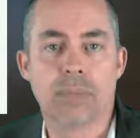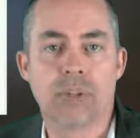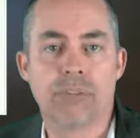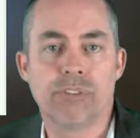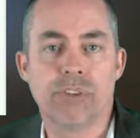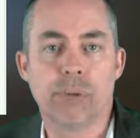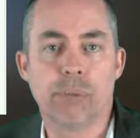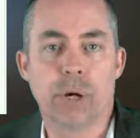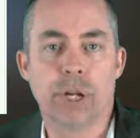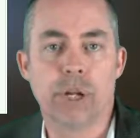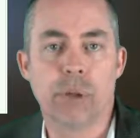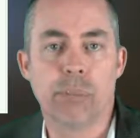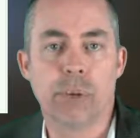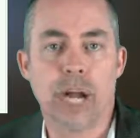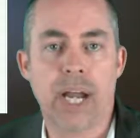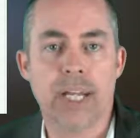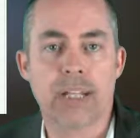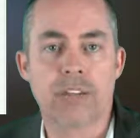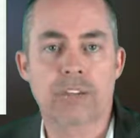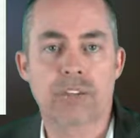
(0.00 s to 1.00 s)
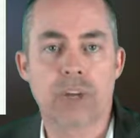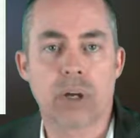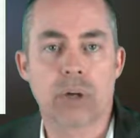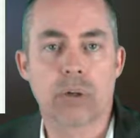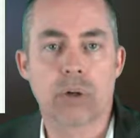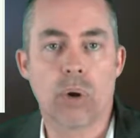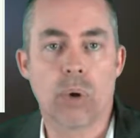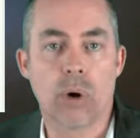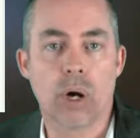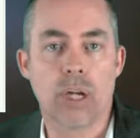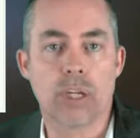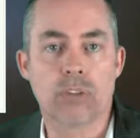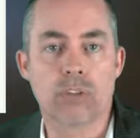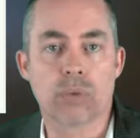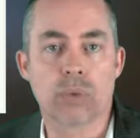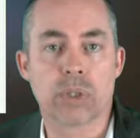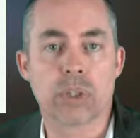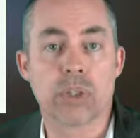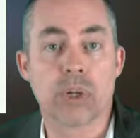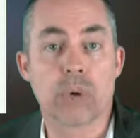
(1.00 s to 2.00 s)
if you want to buy and sell coins
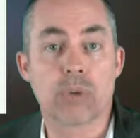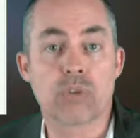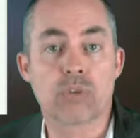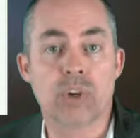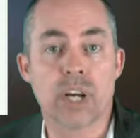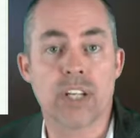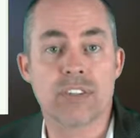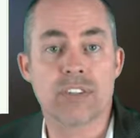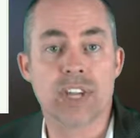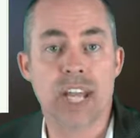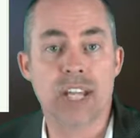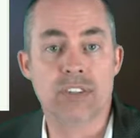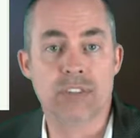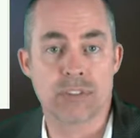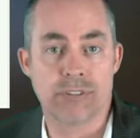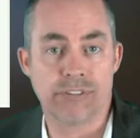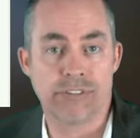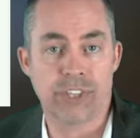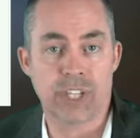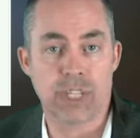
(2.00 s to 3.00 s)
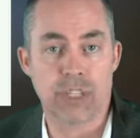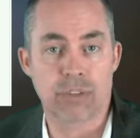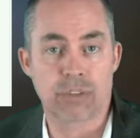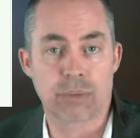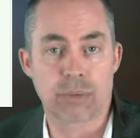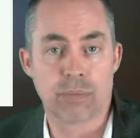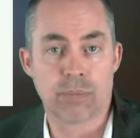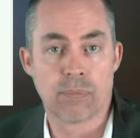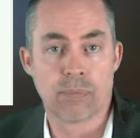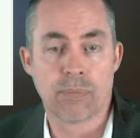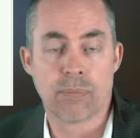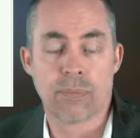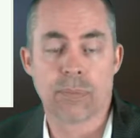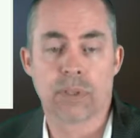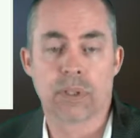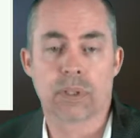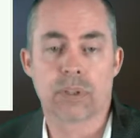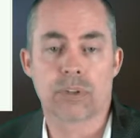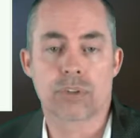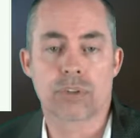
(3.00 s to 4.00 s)
with no transaction fees
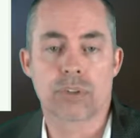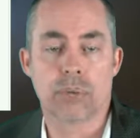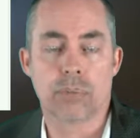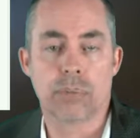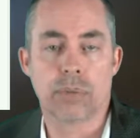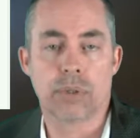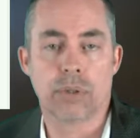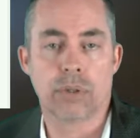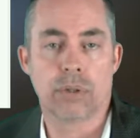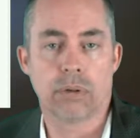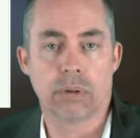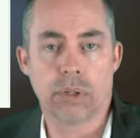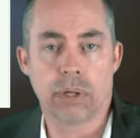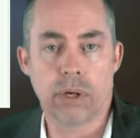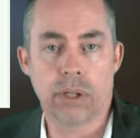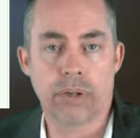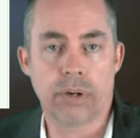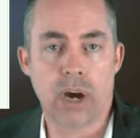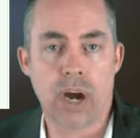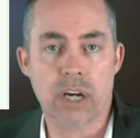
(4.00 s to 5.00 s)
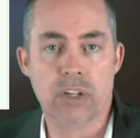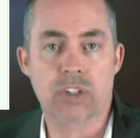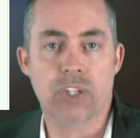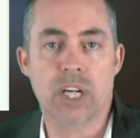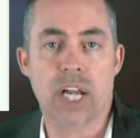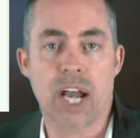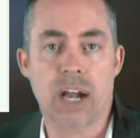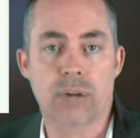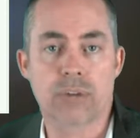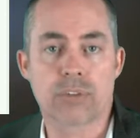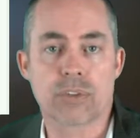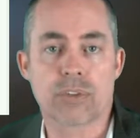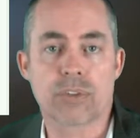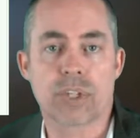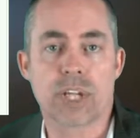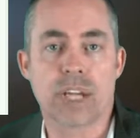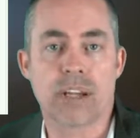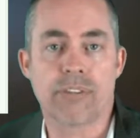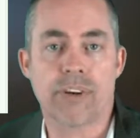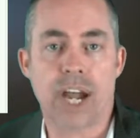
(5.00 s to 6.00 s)
because some, you know, the other auction houses,
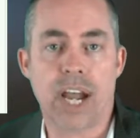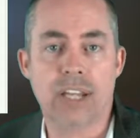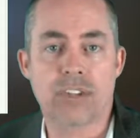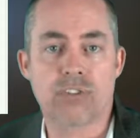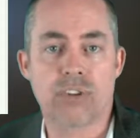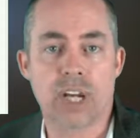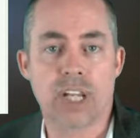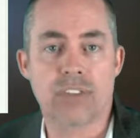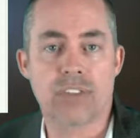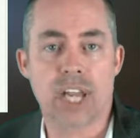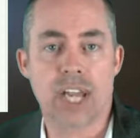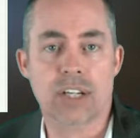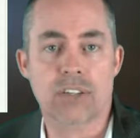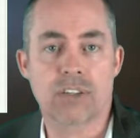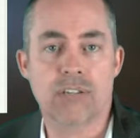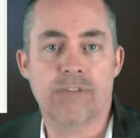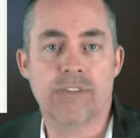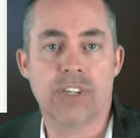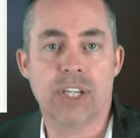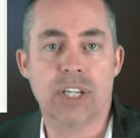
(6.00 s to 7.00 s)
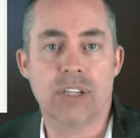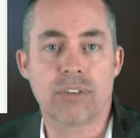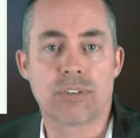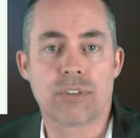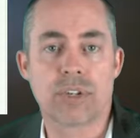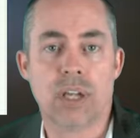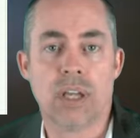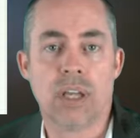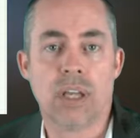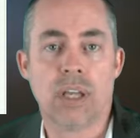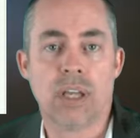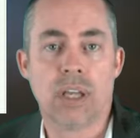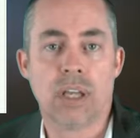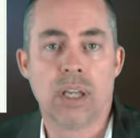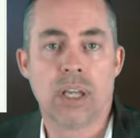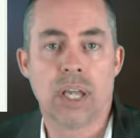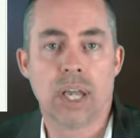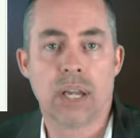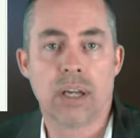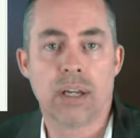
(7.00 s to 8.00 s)
they have high transaction fees
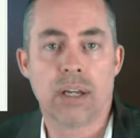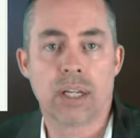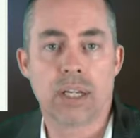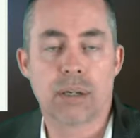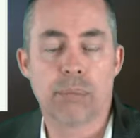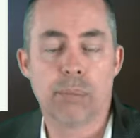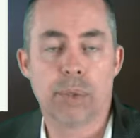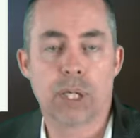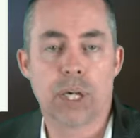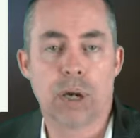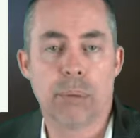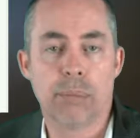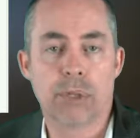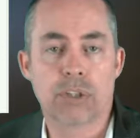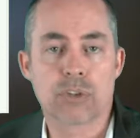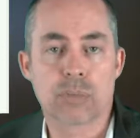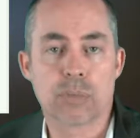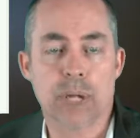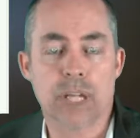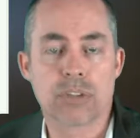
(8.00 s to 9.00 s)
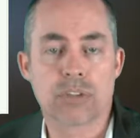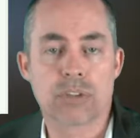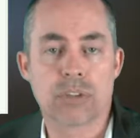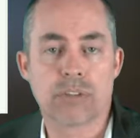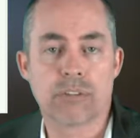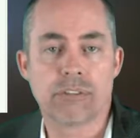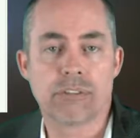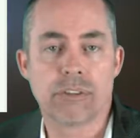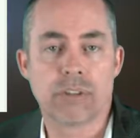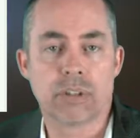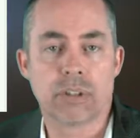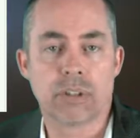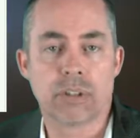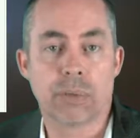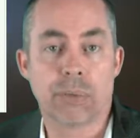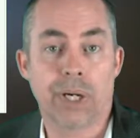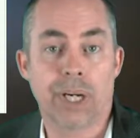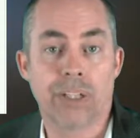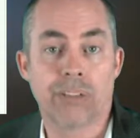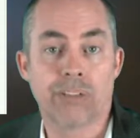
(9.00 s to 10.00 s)
and uh, it can become expensive
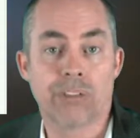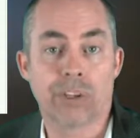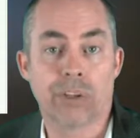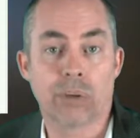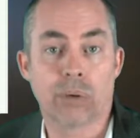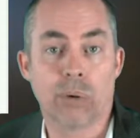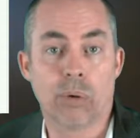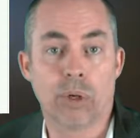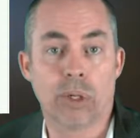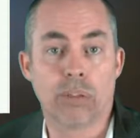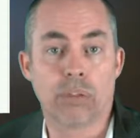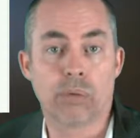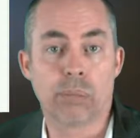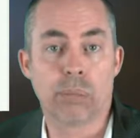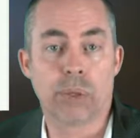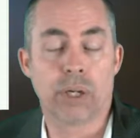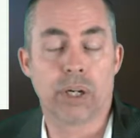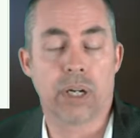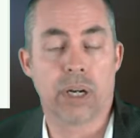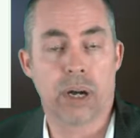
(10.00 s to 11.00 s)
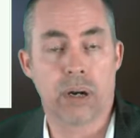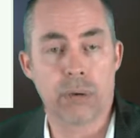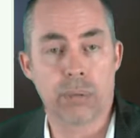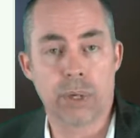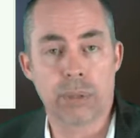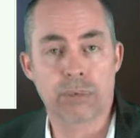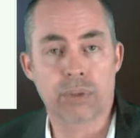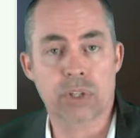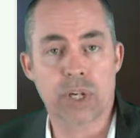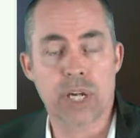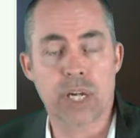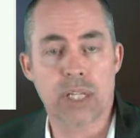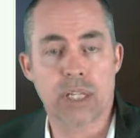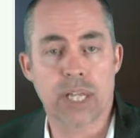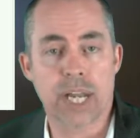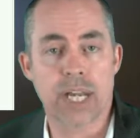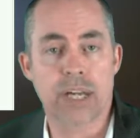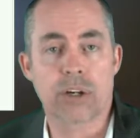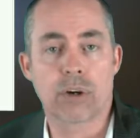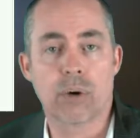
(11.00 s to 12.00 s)
to buy and sell coins. But on our website,
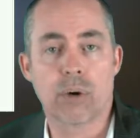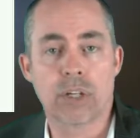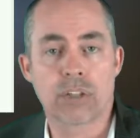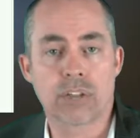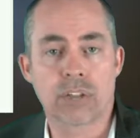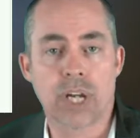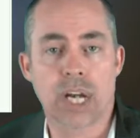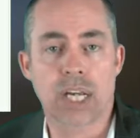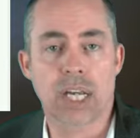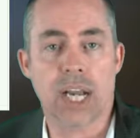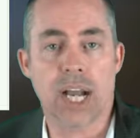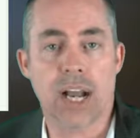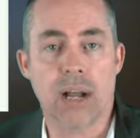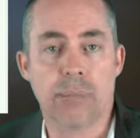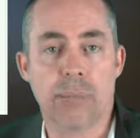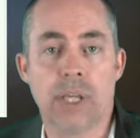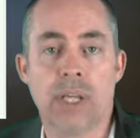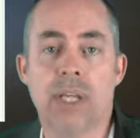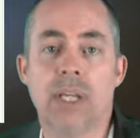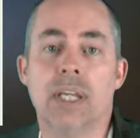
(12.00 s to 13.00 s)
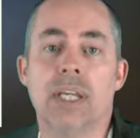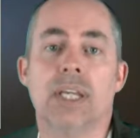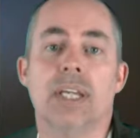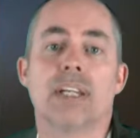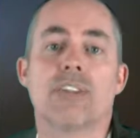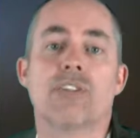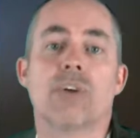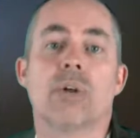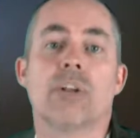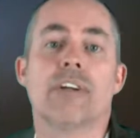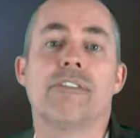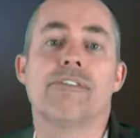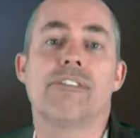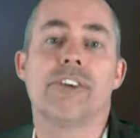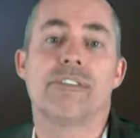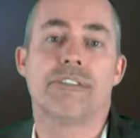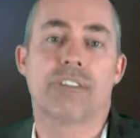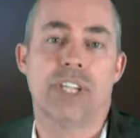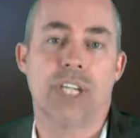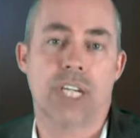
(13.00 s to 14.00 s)
landofcoins.com, it's only
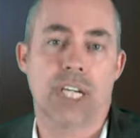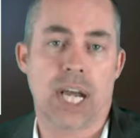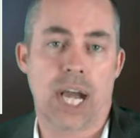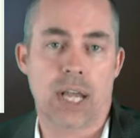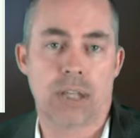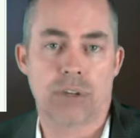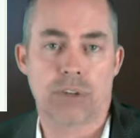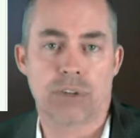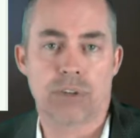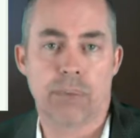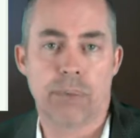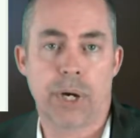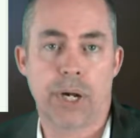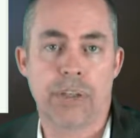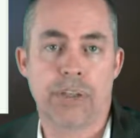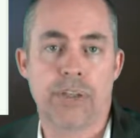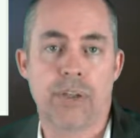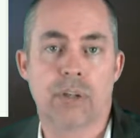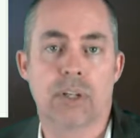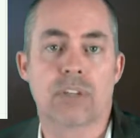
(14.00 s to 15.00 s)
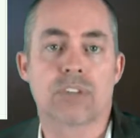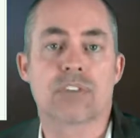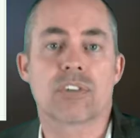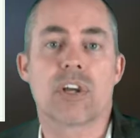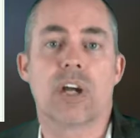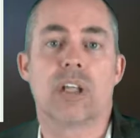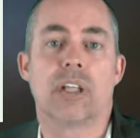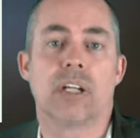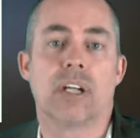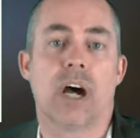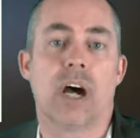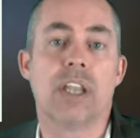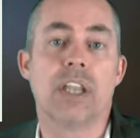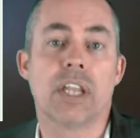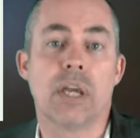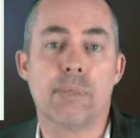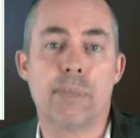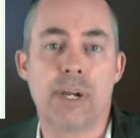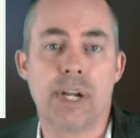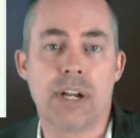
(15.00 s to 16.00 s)
$15 a month. You can sell an
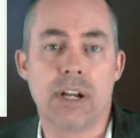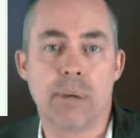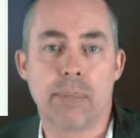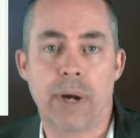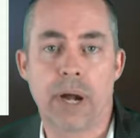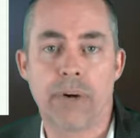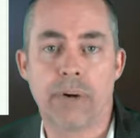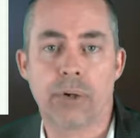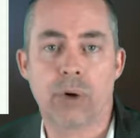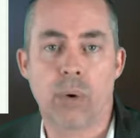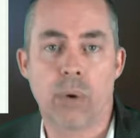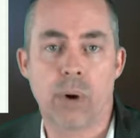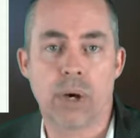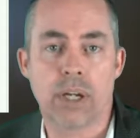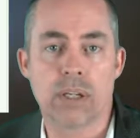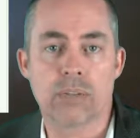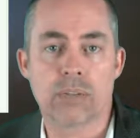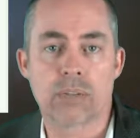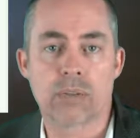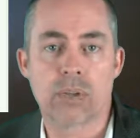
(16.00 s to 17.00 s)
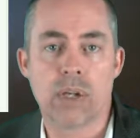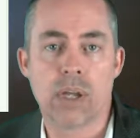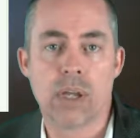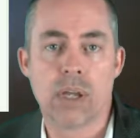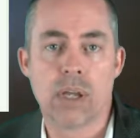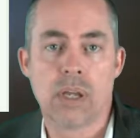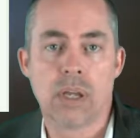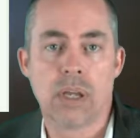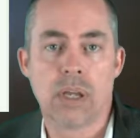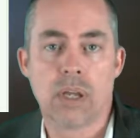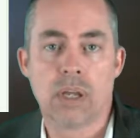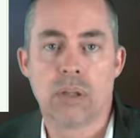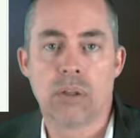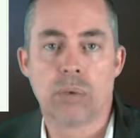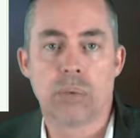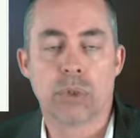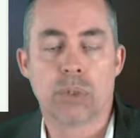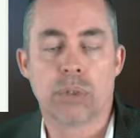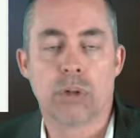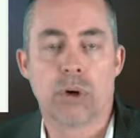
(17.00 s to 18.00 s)
unlimited amount of coins
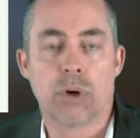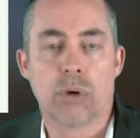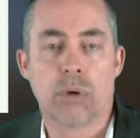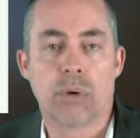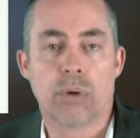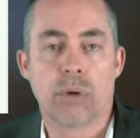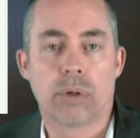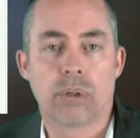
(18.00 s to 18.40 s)
with no